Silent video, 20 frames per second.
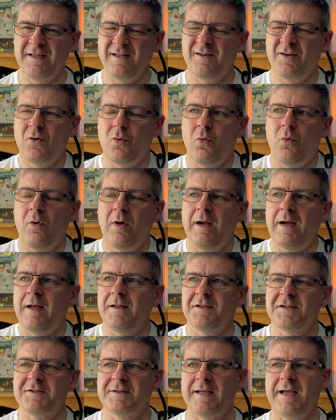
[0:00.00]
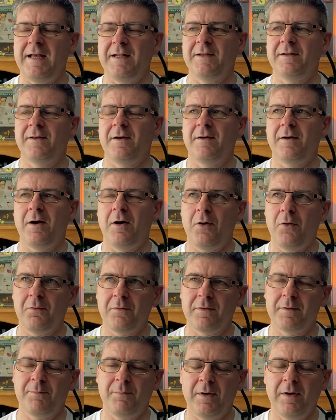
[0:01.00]
I didn't quite understand the whole
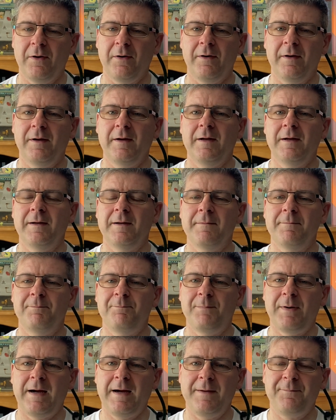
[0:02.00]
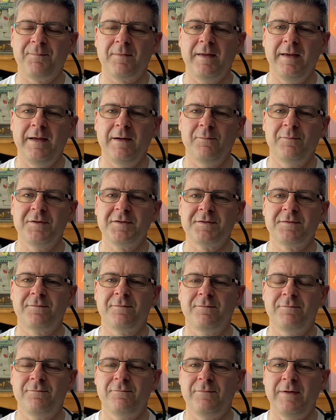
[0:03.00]
of the plot, but it was
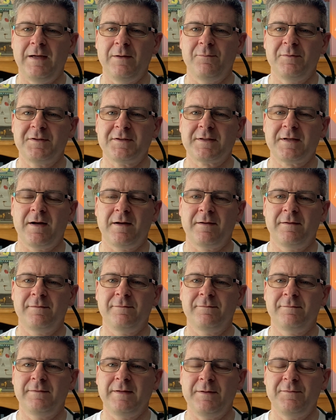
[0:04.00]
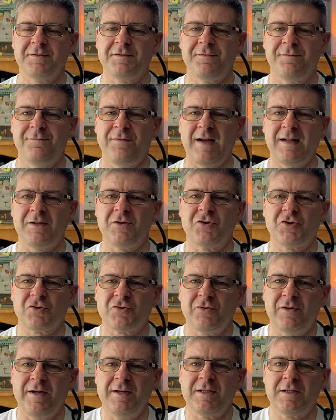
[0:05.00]
fun
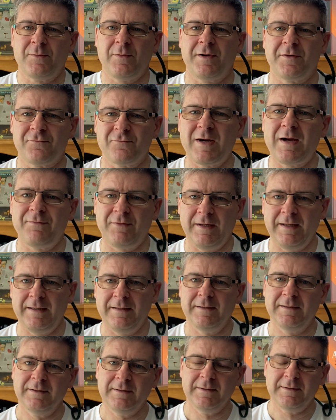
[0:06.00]
trying to unravel it.